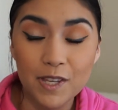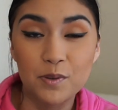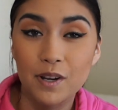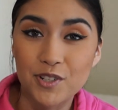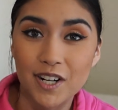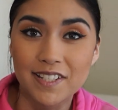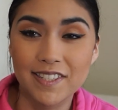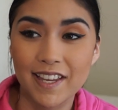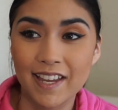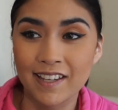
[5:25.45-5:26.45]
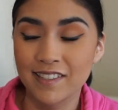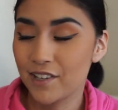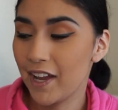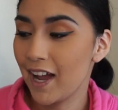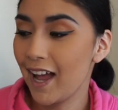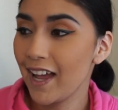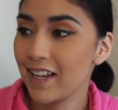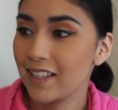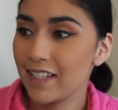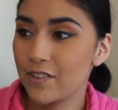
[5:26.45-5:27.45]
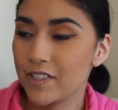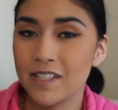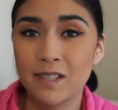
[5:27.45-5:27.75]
That's what I was trying to say. So yeah, I clean everything.